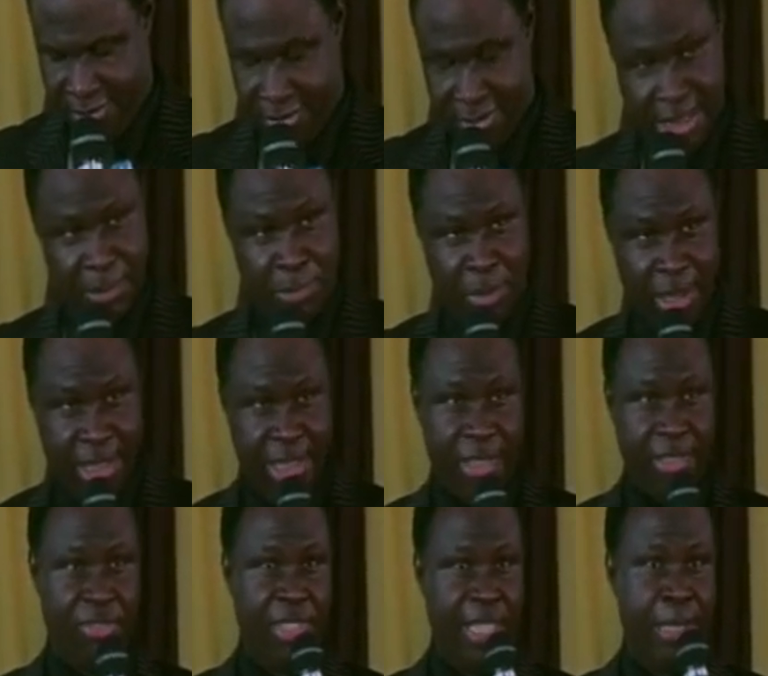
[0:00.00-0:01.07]
The body
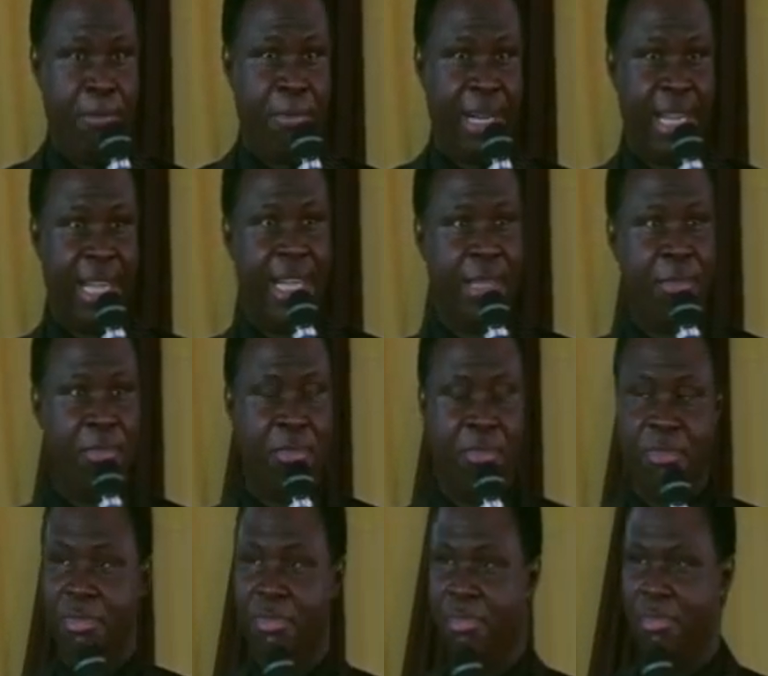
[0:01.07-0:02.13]
of Abraham
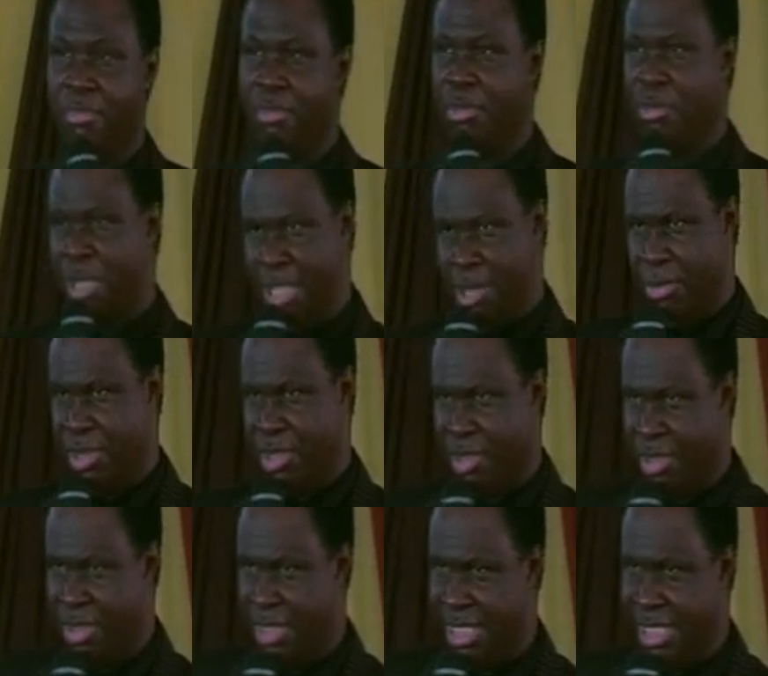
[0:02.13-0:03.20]
when he was
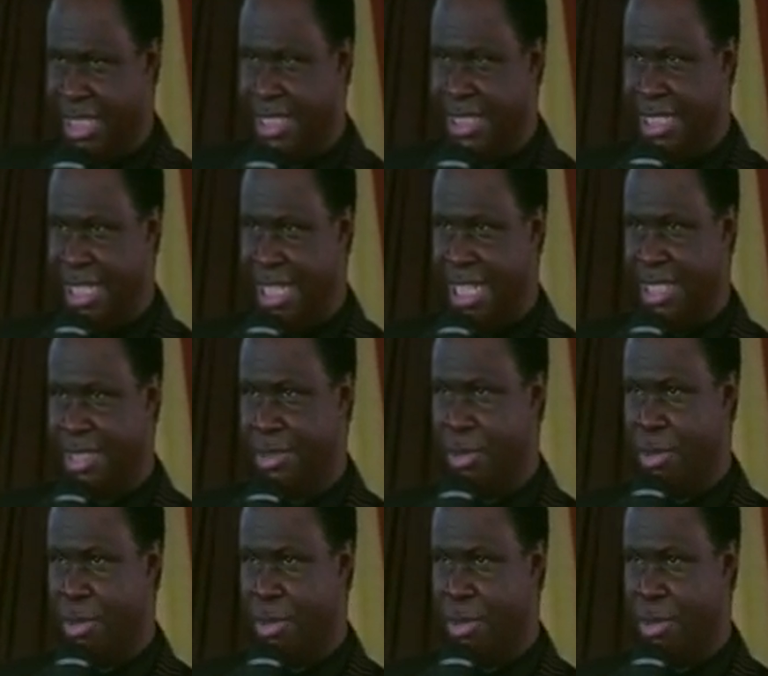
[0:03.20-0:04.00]
100 years